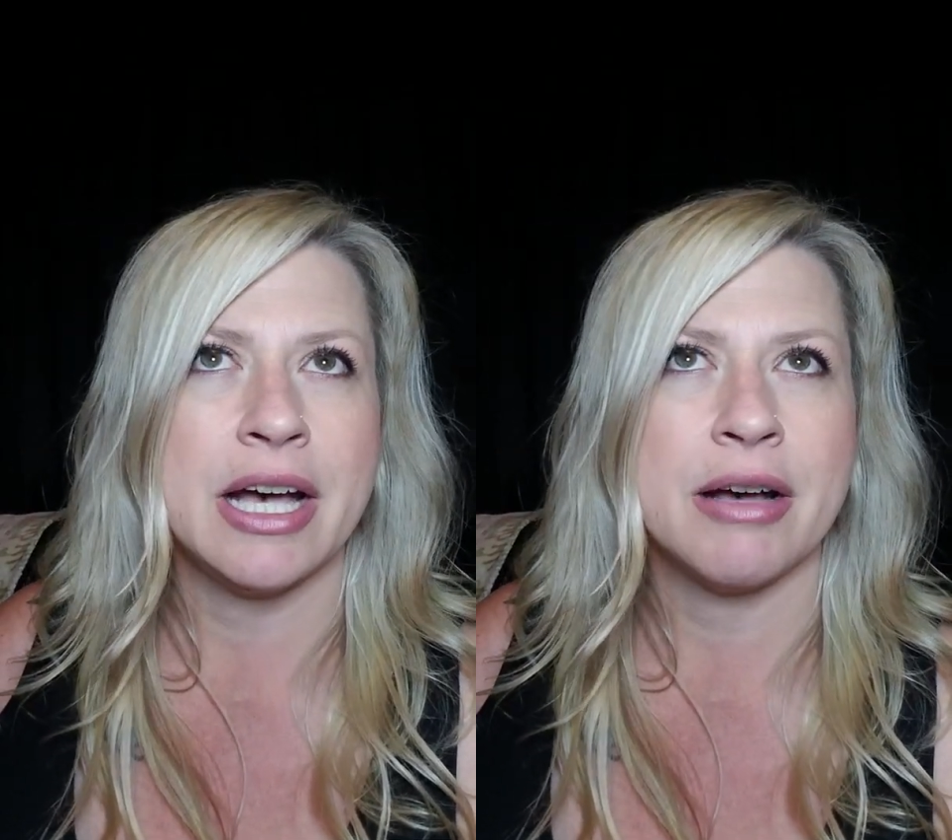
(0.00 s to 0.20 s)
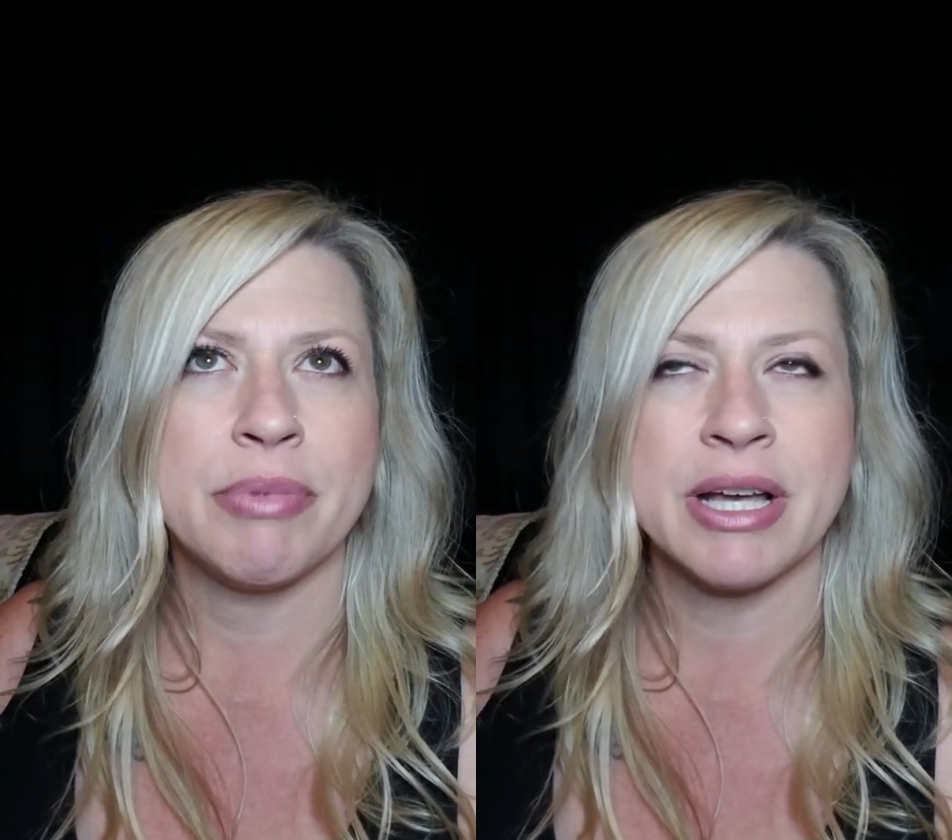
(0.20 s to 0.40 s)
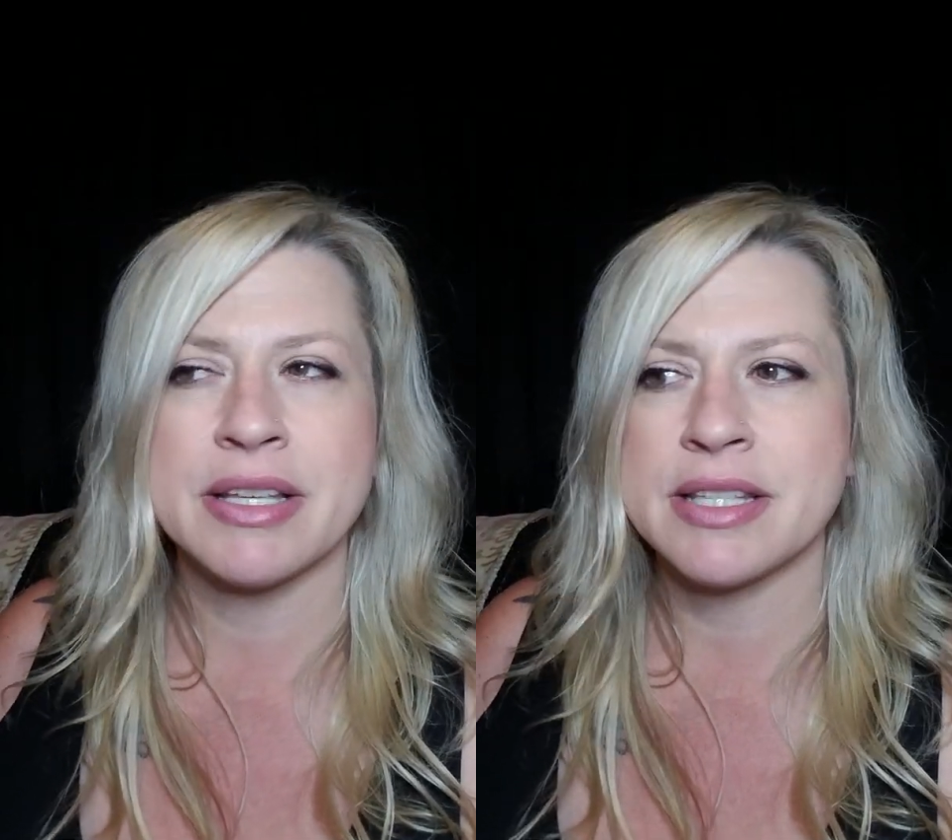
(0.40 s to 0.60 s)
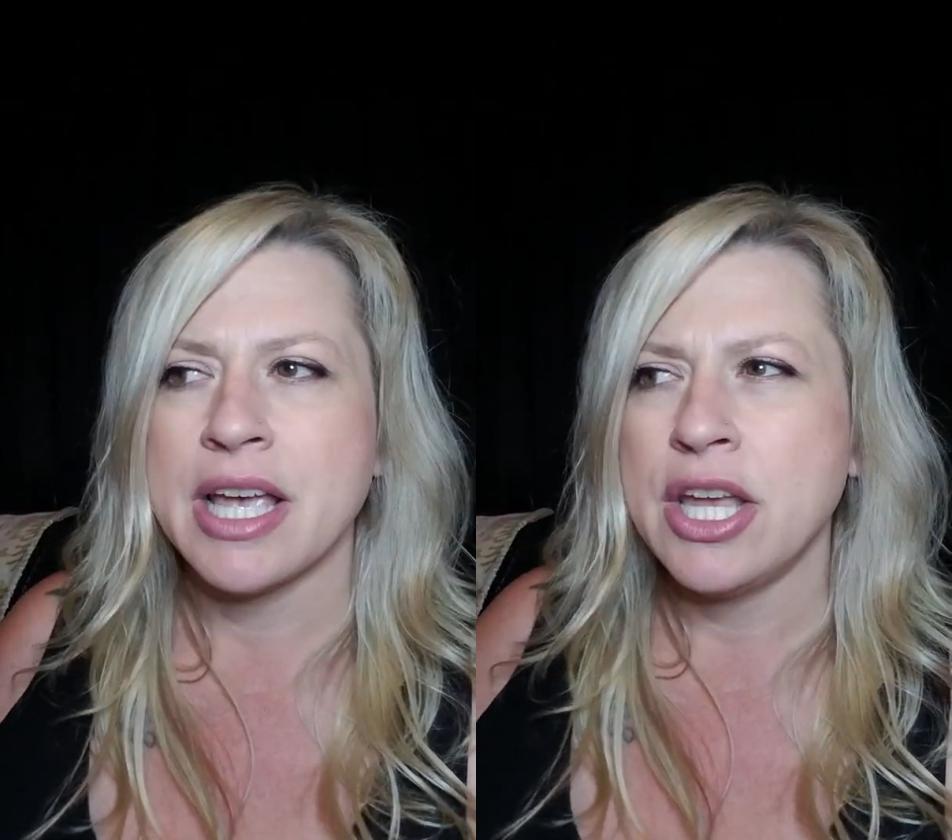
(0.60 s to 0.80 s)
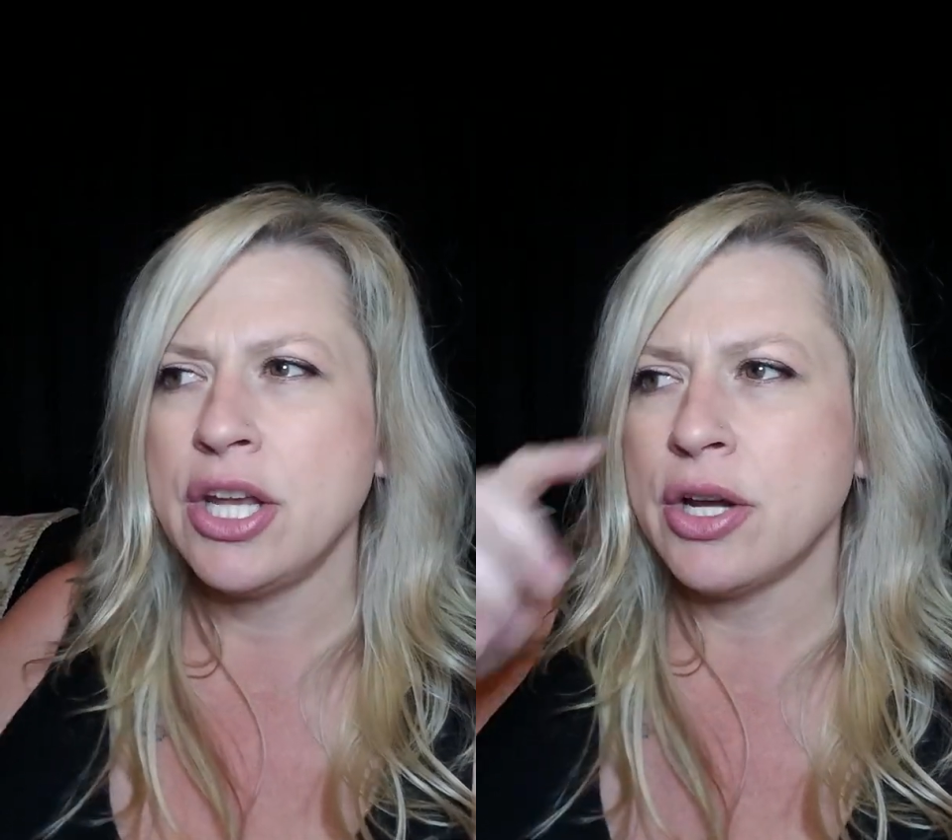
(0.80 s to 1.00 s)
because,
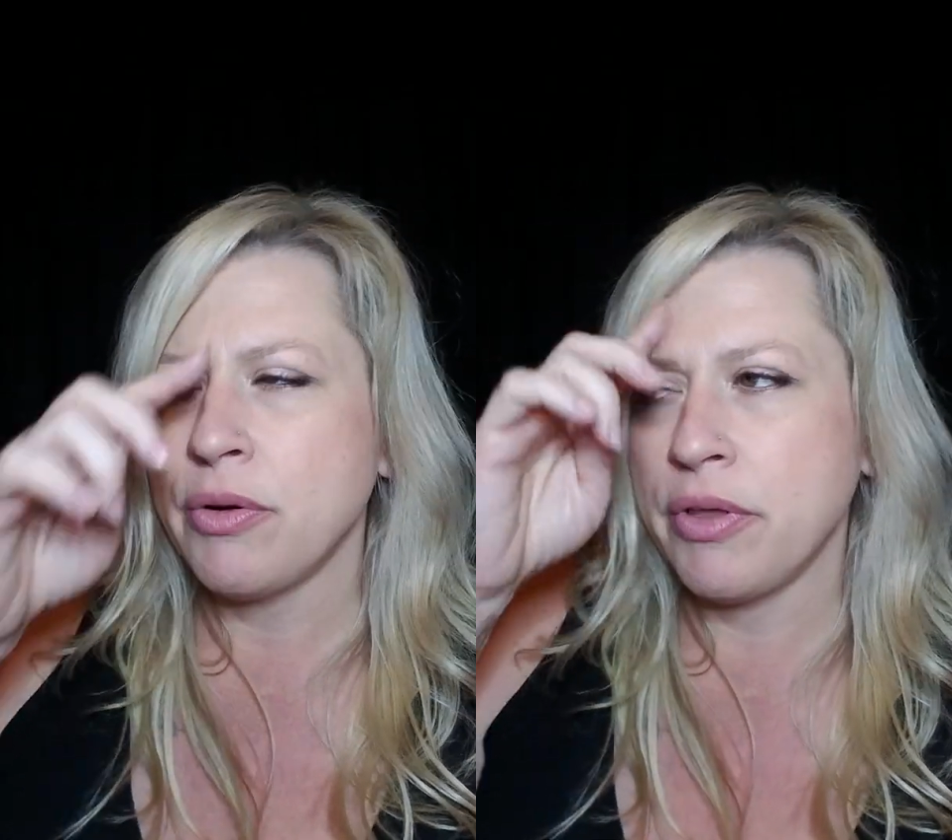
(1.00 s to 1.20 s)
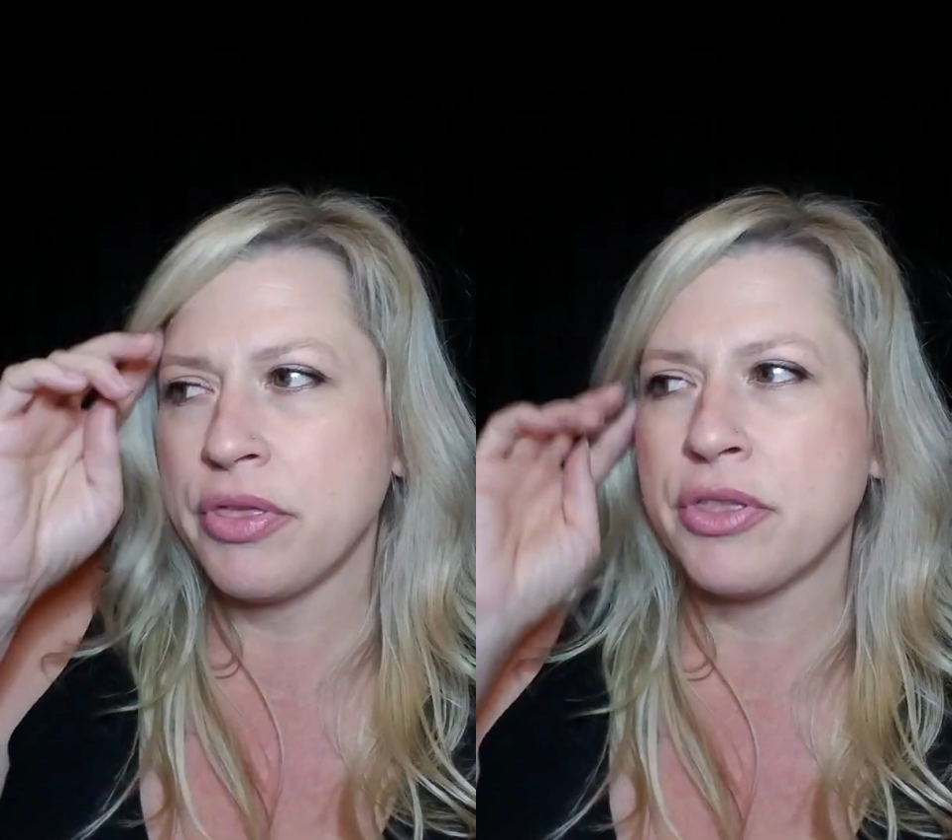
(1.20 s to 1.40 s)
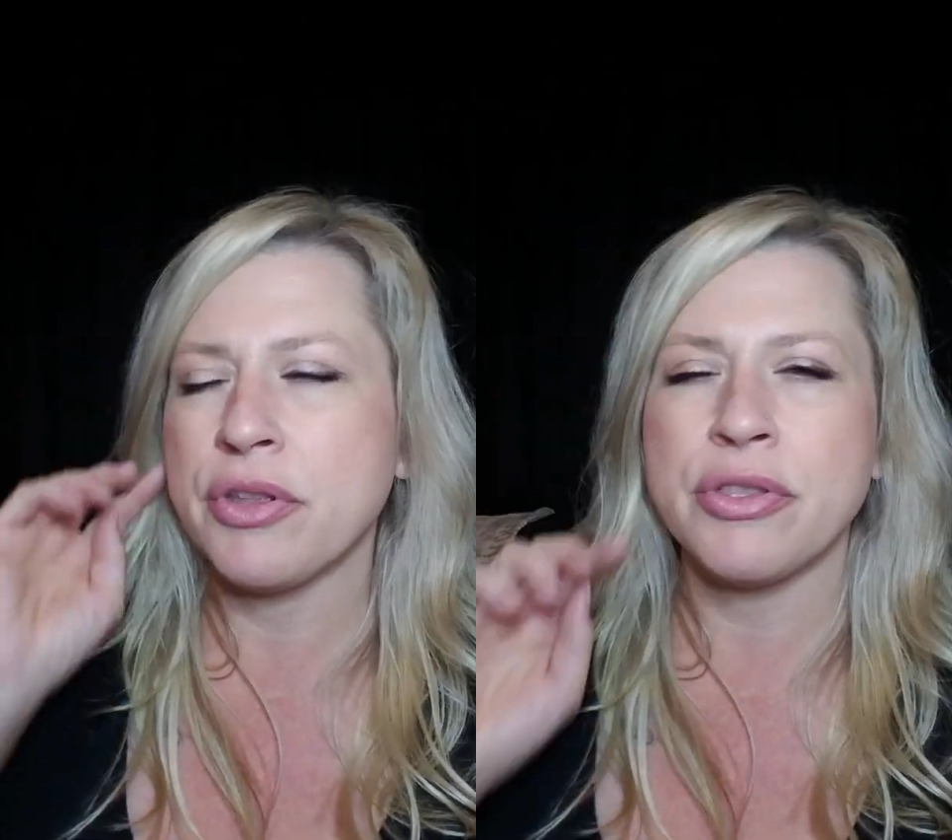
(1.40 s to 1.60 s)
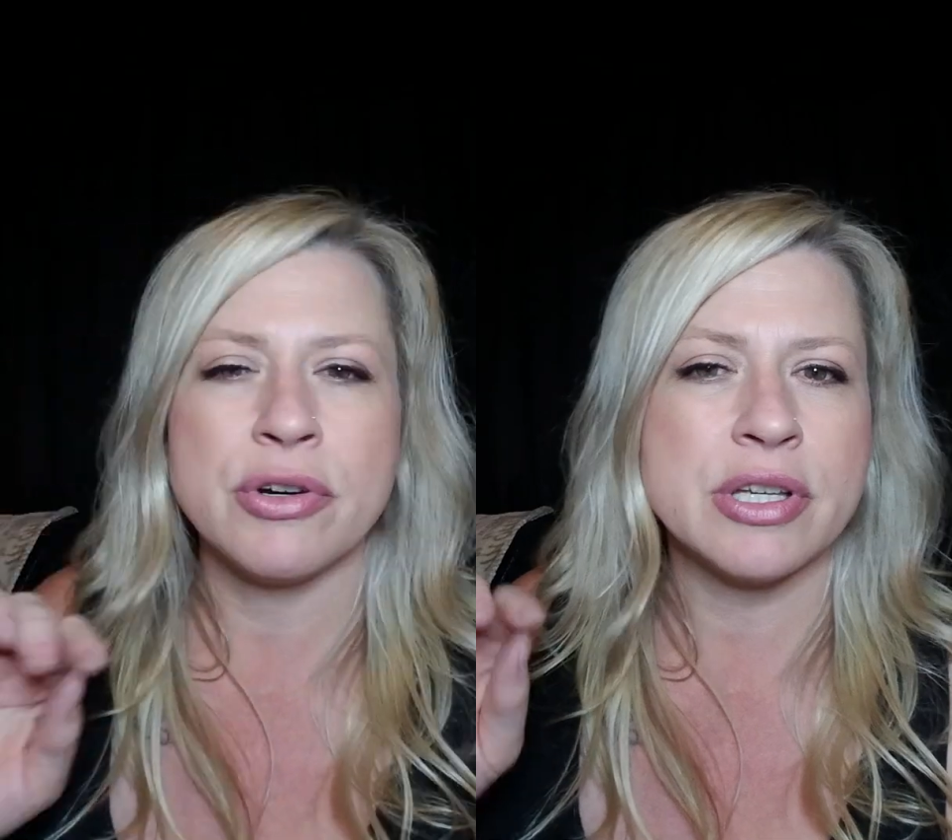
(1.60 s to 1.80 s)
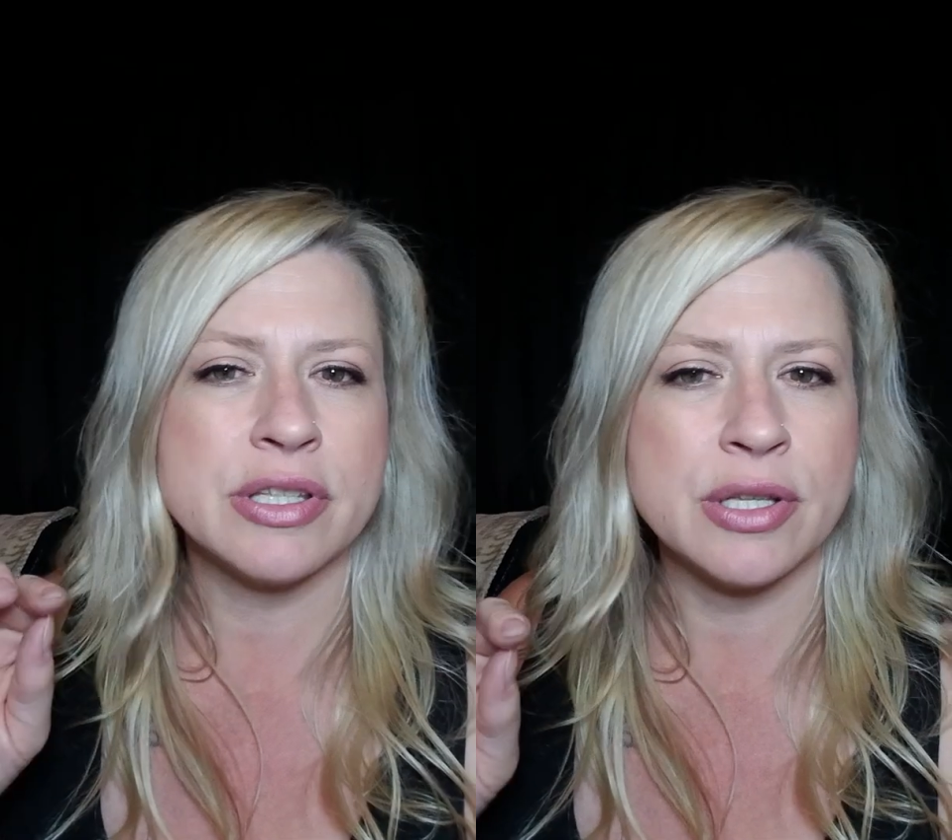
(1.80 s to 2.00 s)
you know, they're
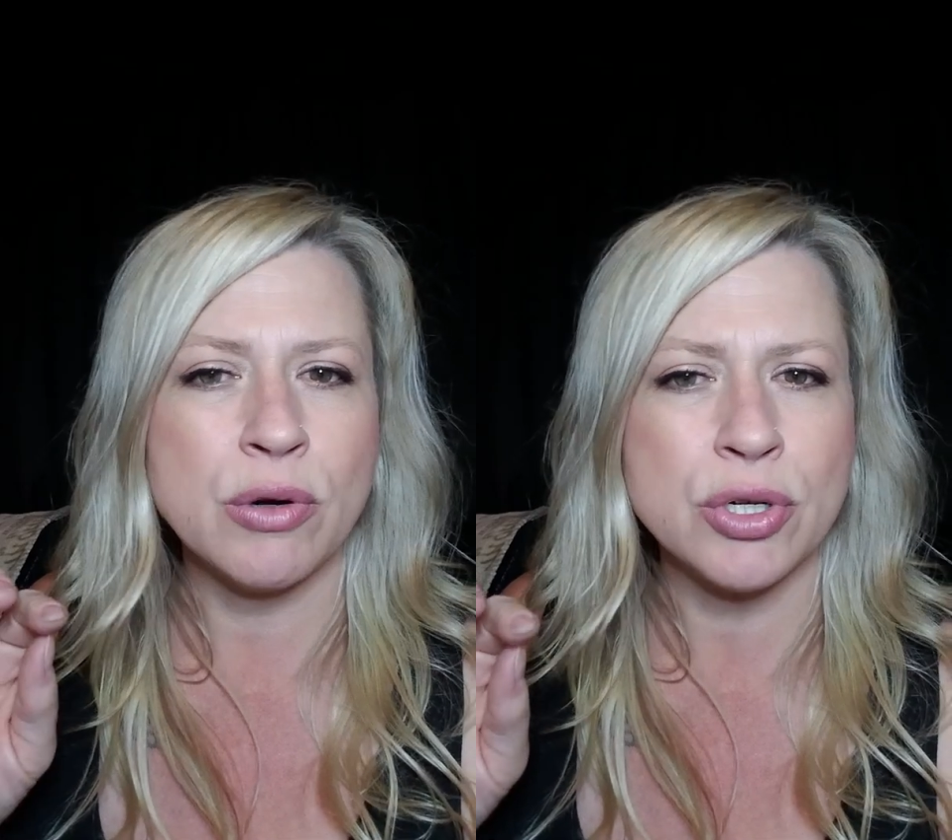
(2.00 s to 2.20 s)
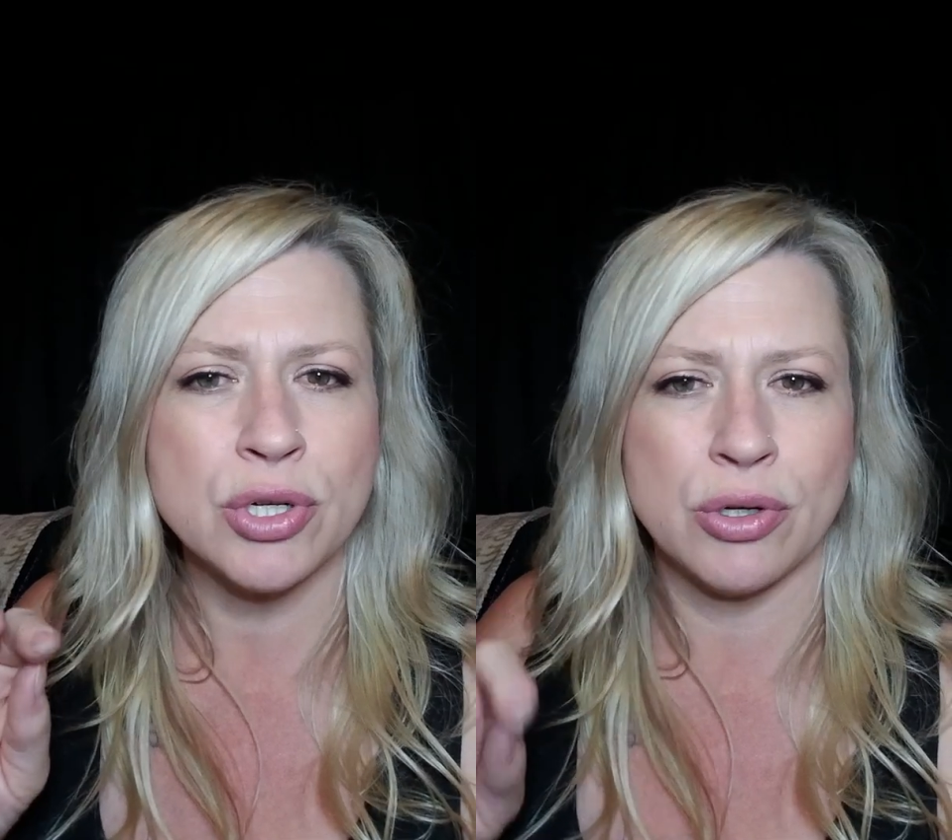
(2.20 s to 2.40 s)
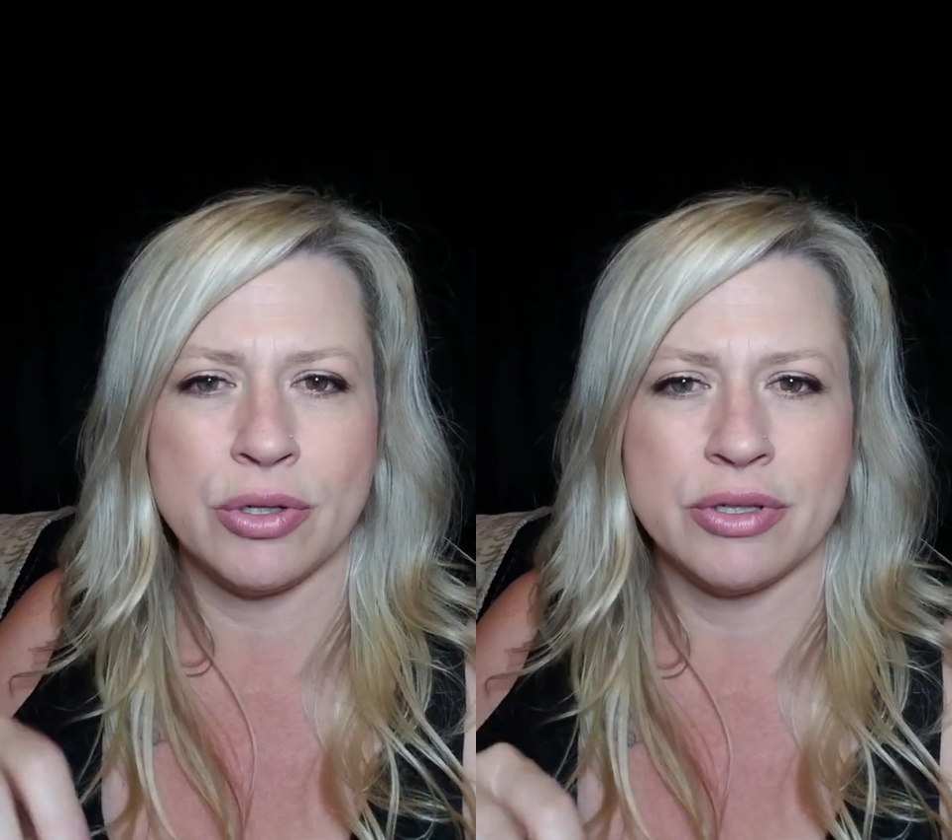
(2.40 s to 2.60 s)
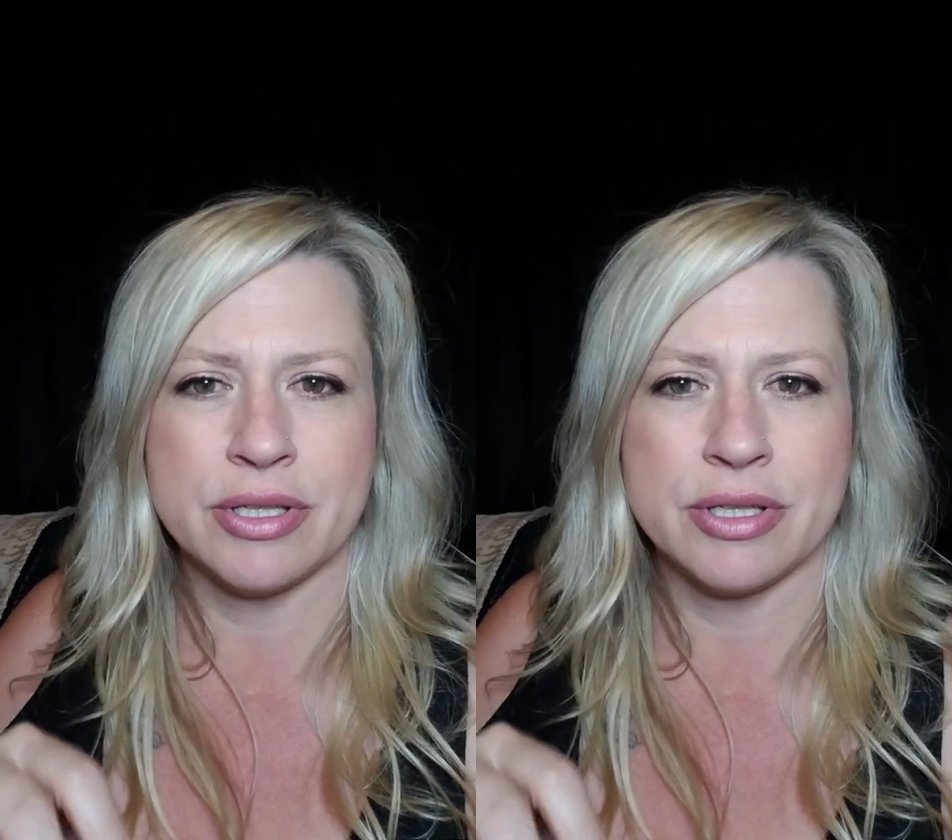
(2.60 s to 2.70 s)
a social